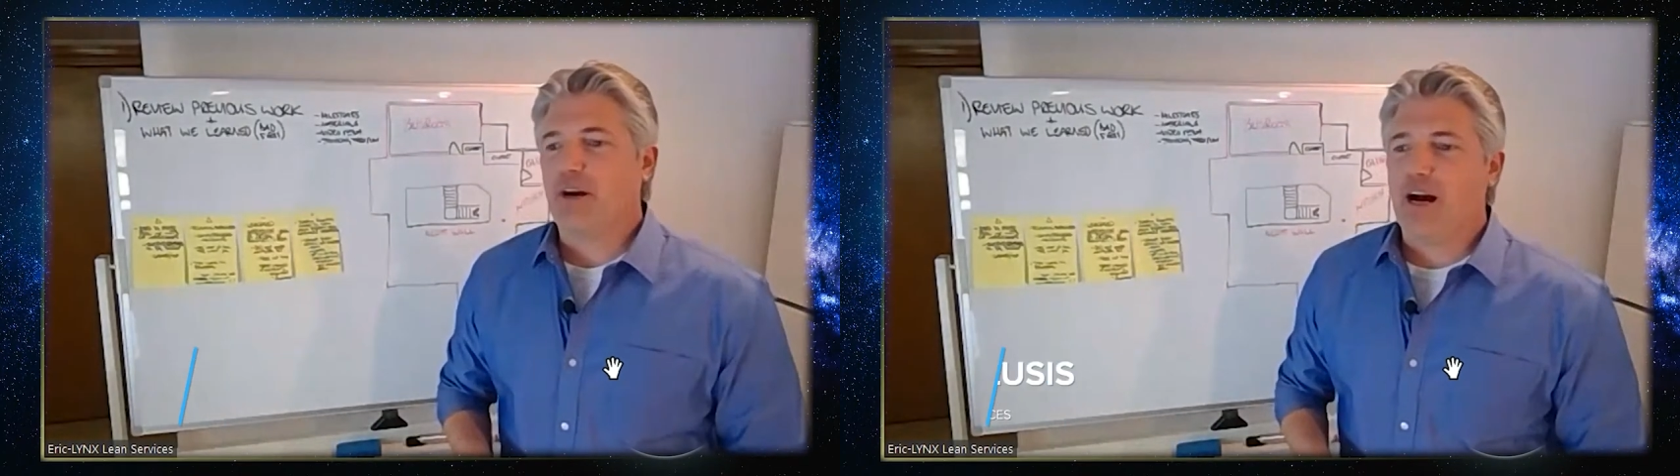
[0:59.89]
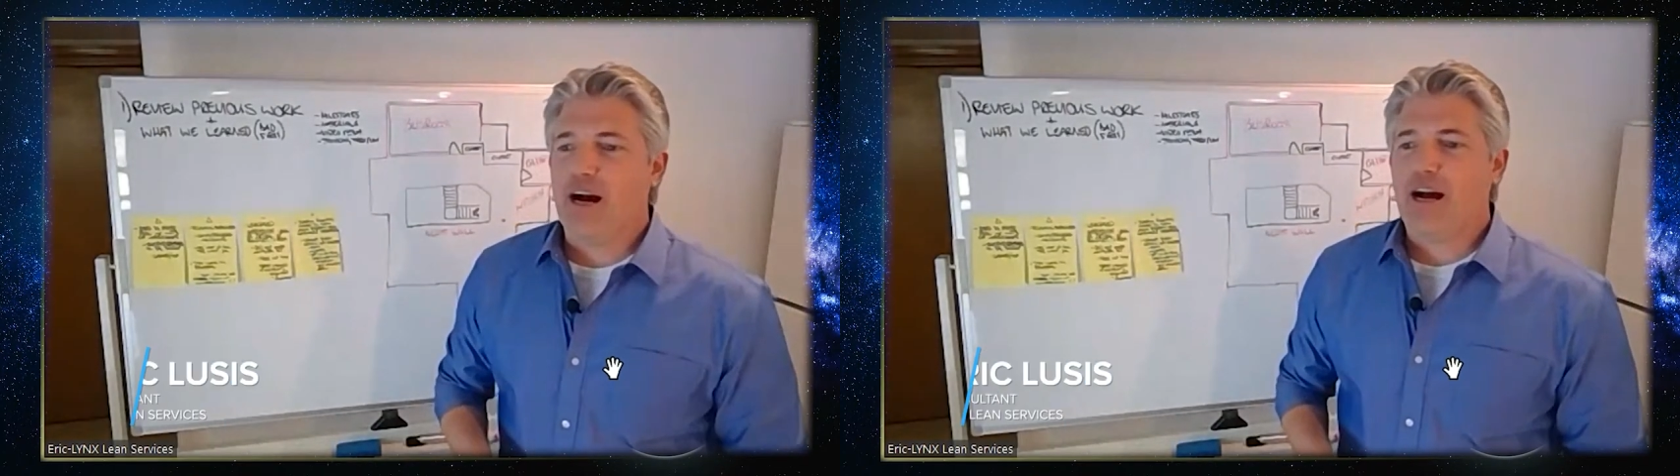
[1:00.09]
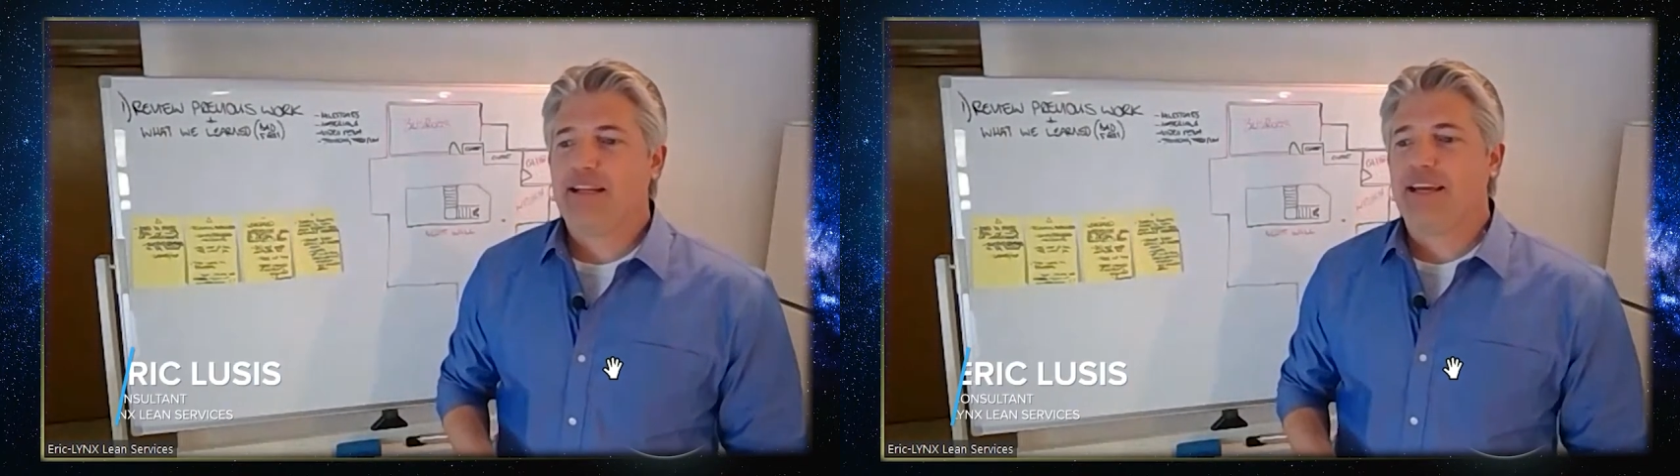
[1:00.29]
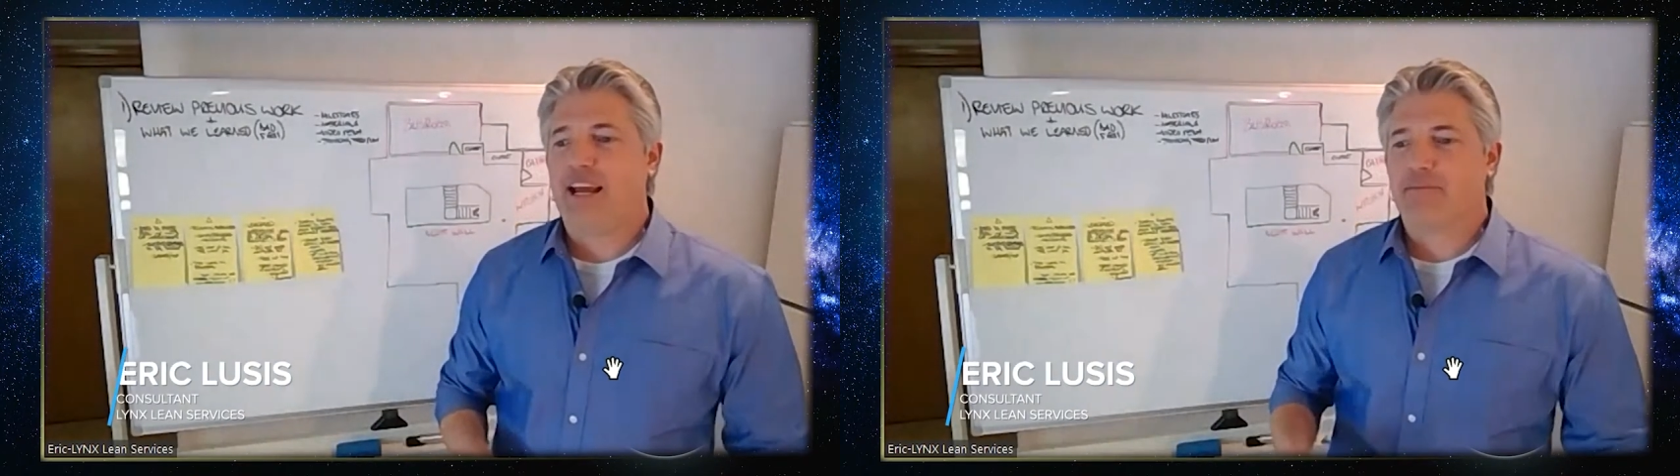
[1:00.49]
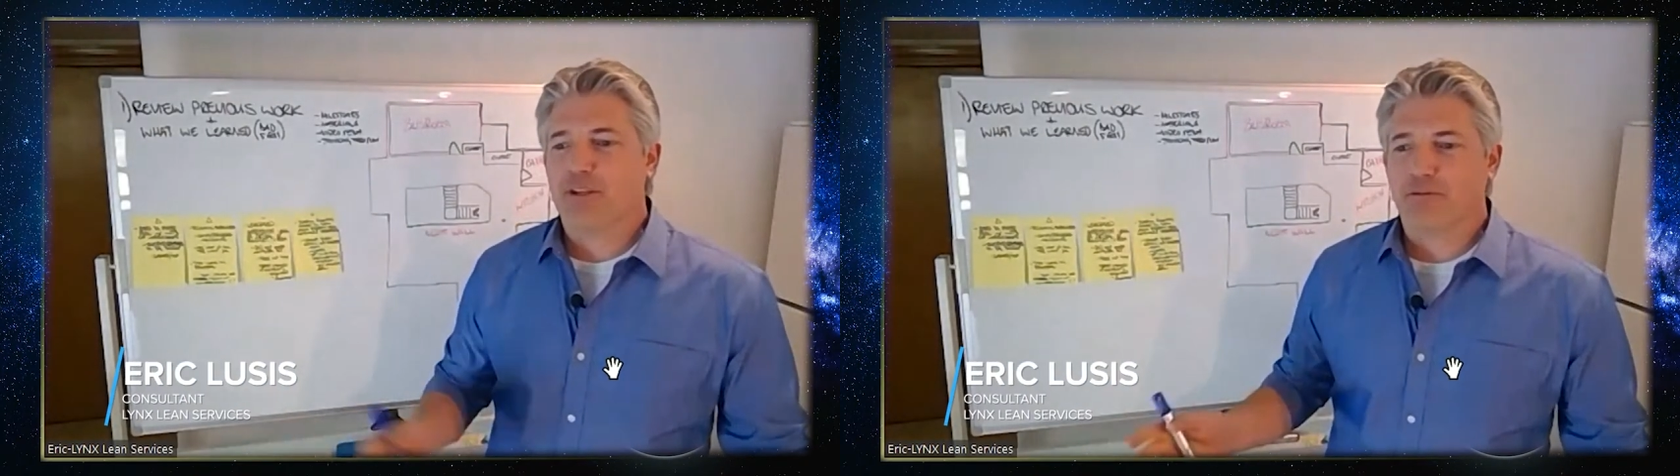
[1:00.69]
uh, I came
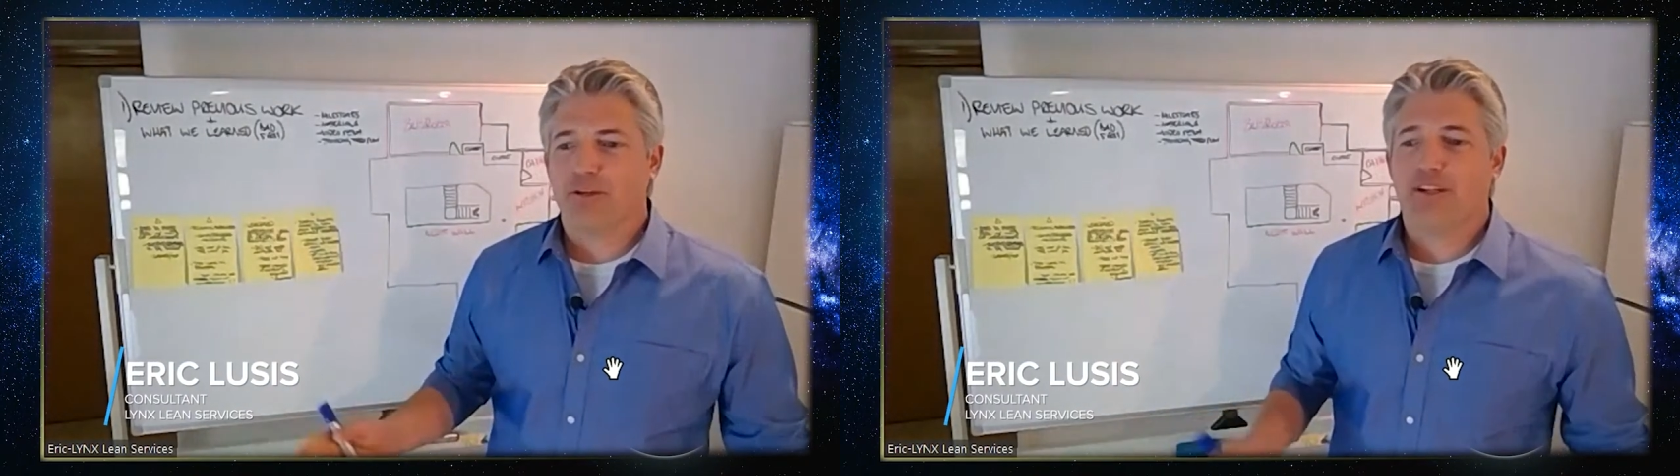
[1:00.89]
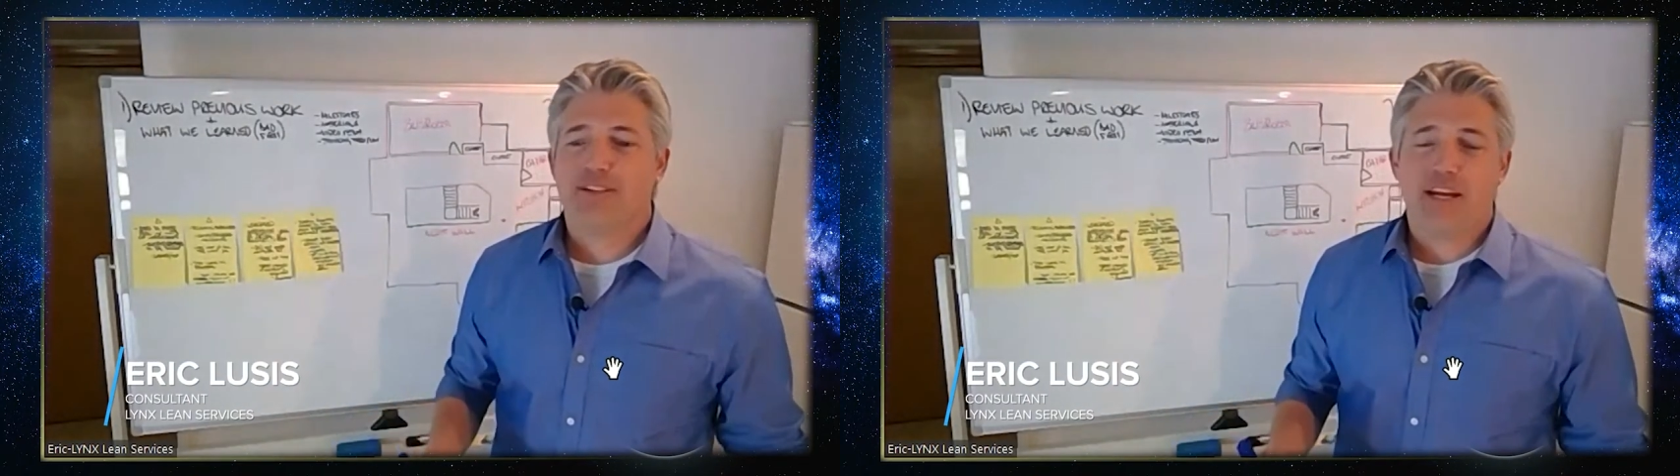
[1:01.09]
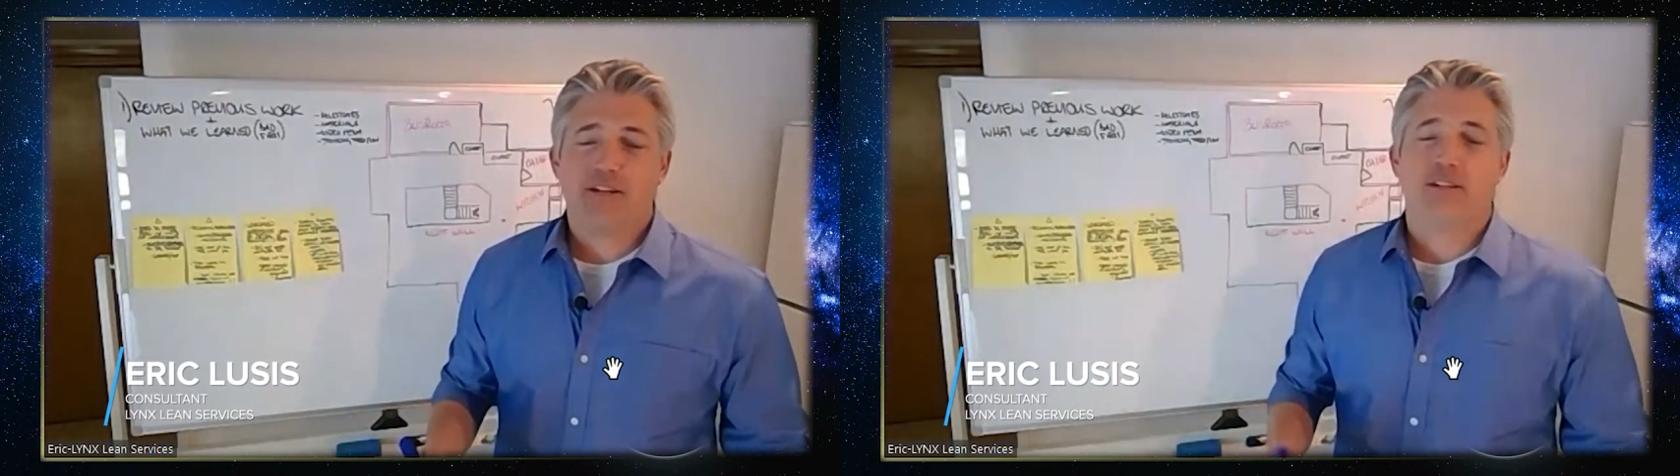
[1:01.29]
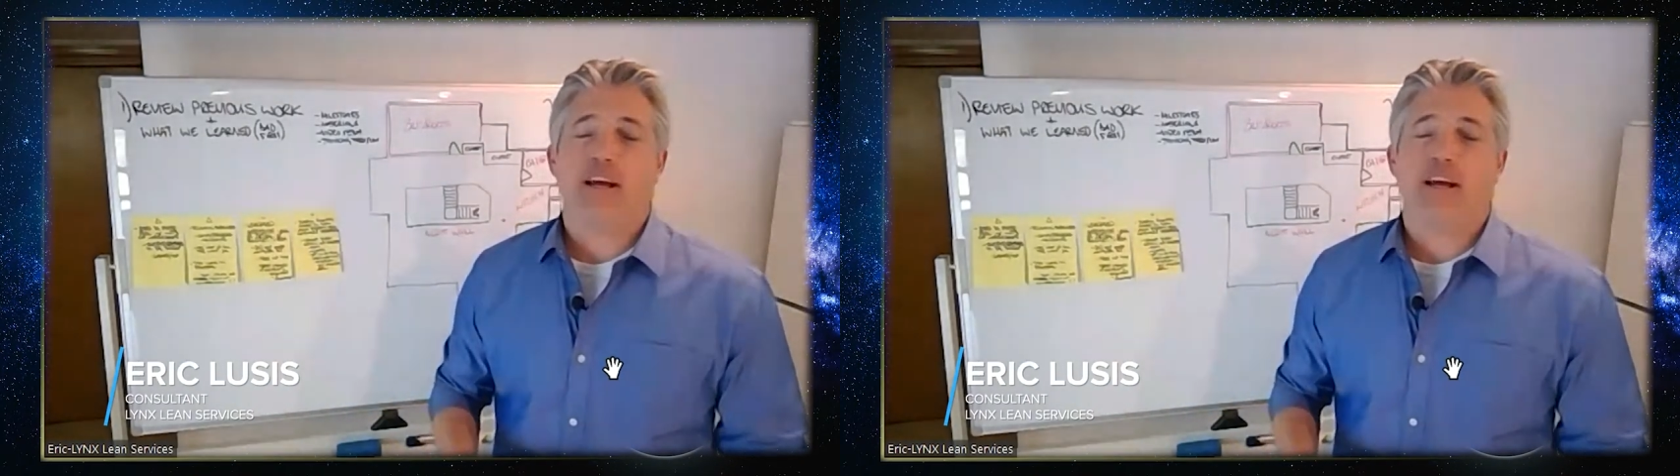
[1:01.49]
to the realization that